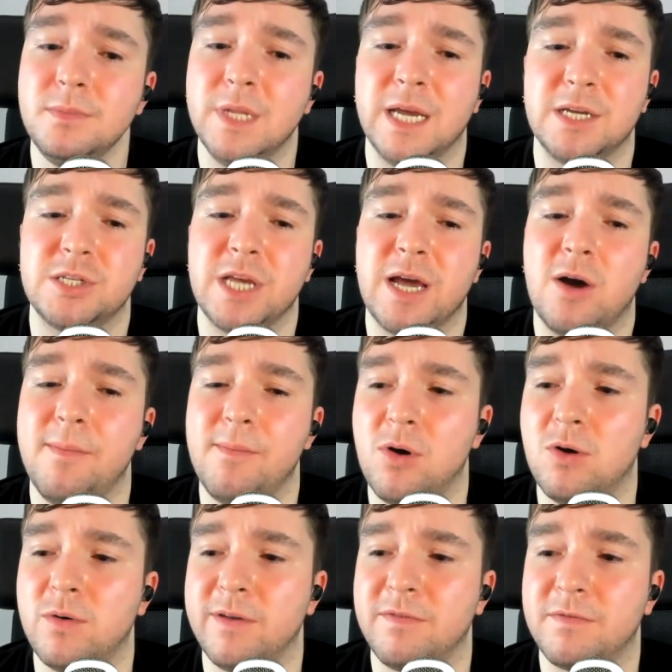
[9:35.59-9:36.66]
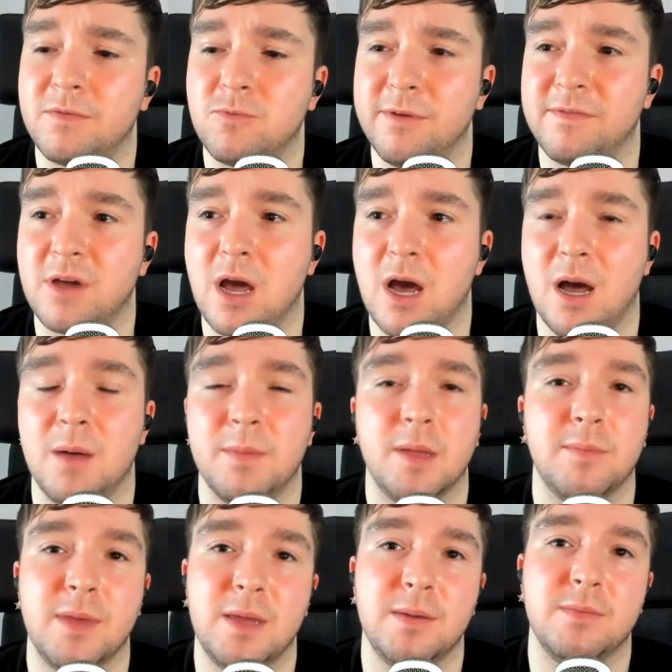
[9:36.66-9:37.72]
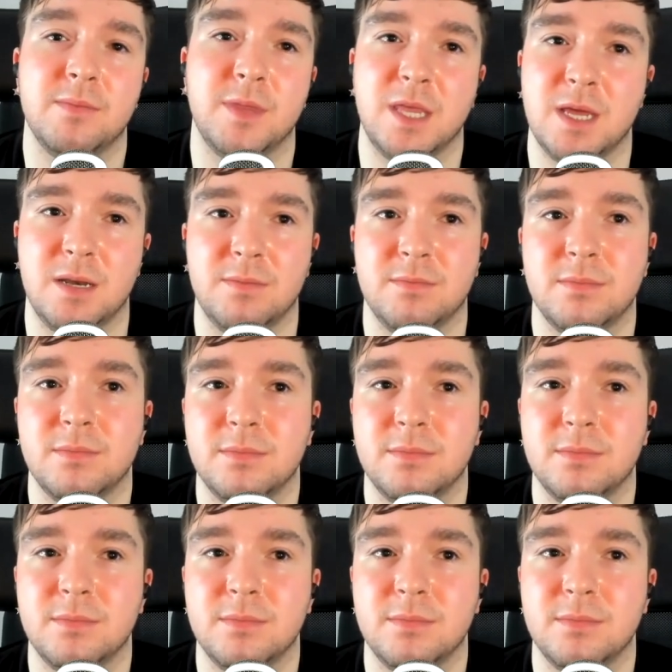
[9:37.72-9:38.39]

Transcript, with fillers: They actually help more with with calming me than